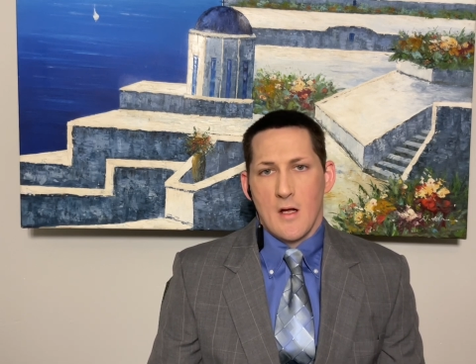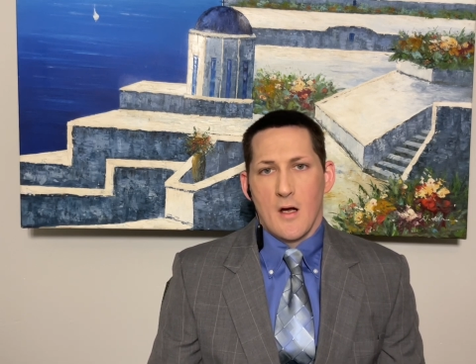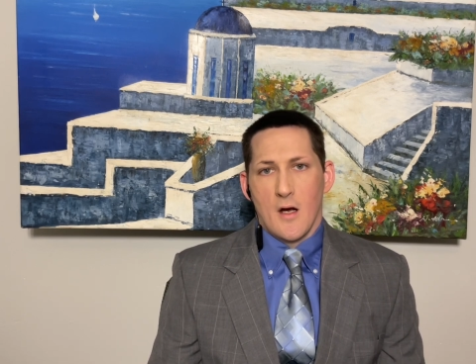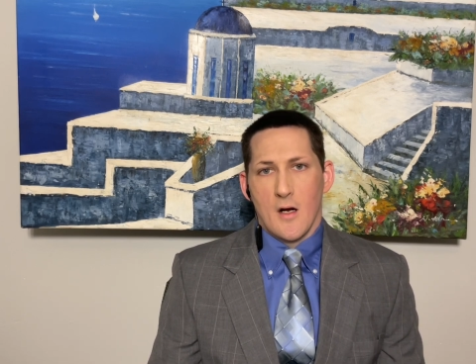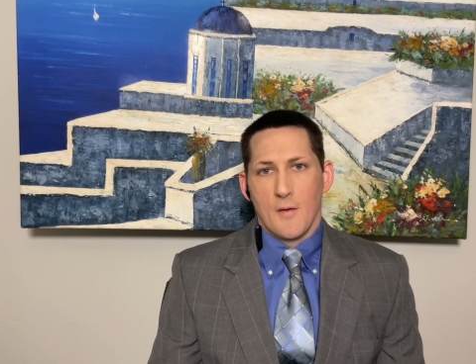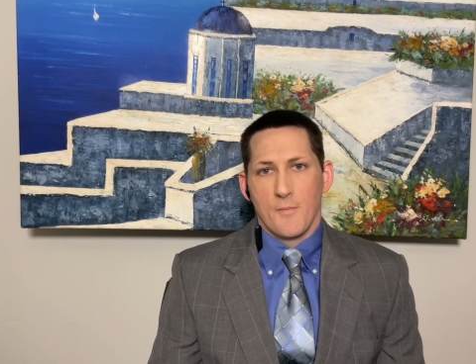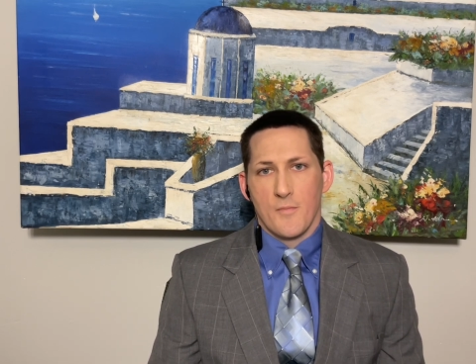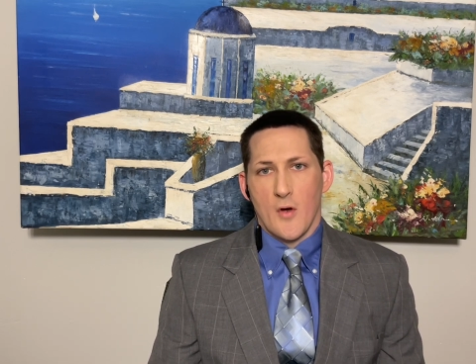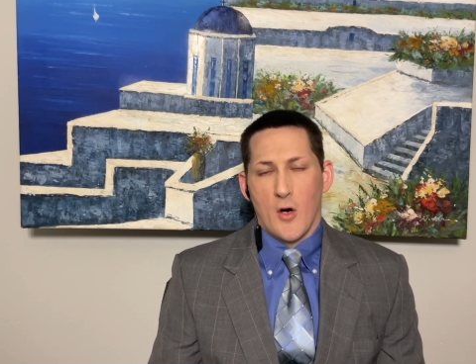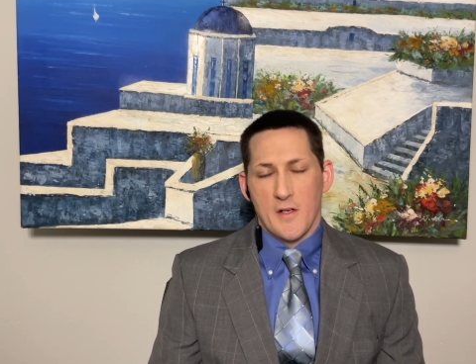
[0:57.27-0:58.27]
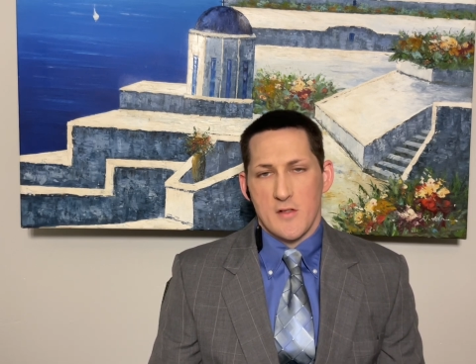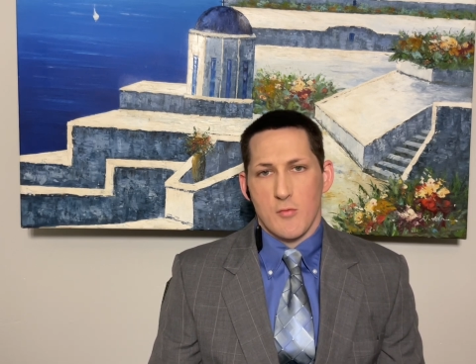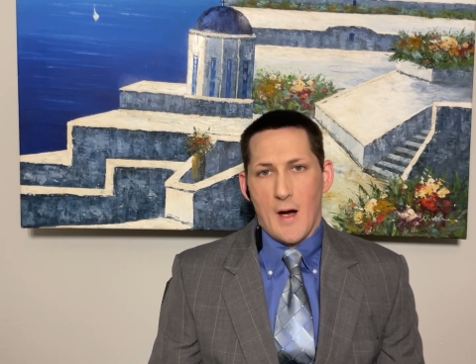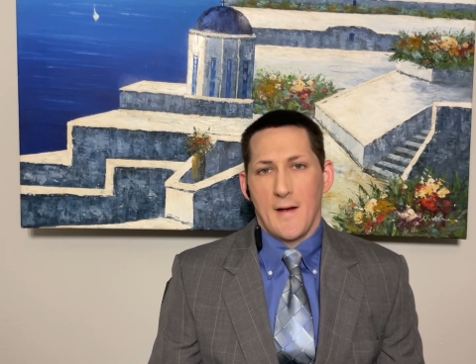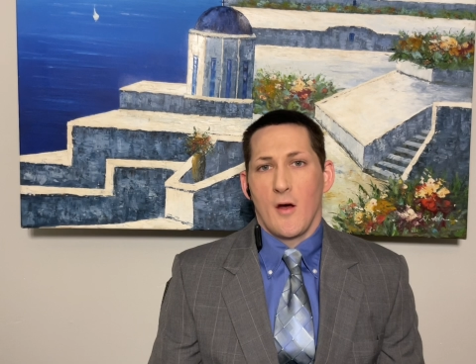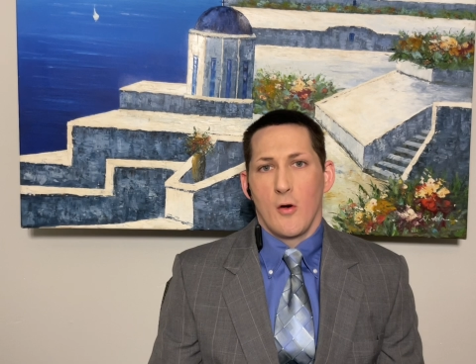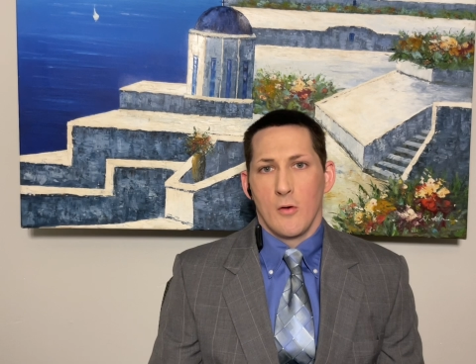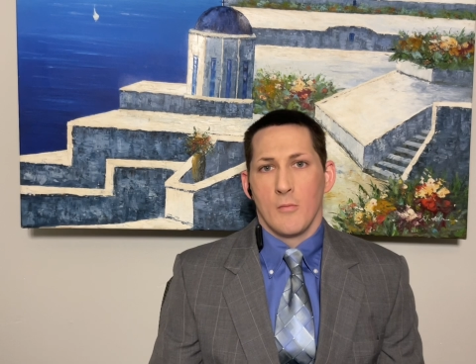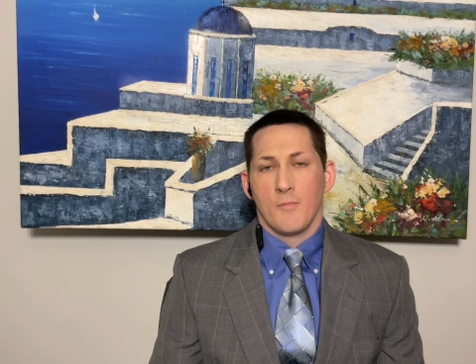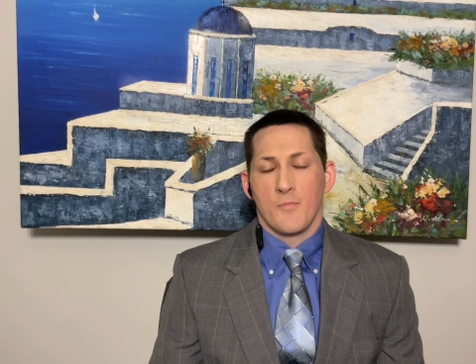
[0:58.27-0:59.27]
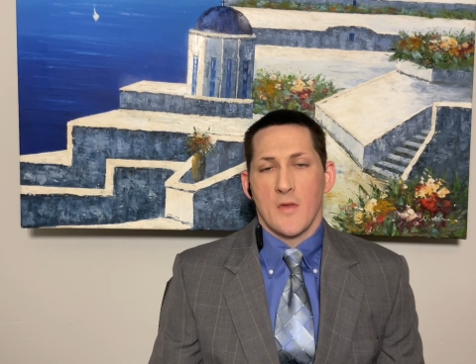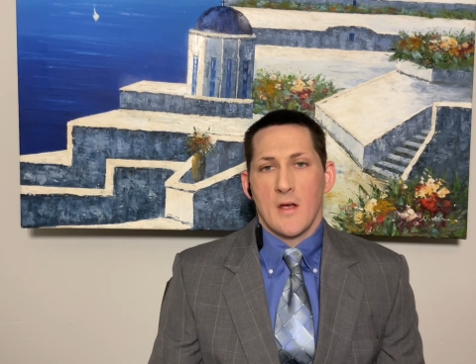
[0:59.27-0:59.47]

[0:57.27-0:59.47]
On his ride home,